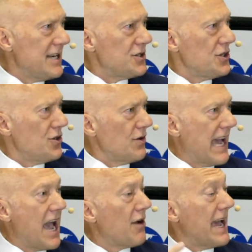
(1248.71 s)
to you
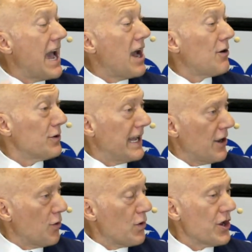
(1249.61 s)
how it
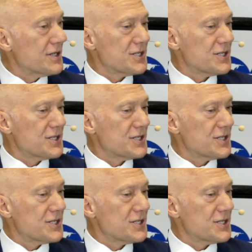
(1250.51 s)
works.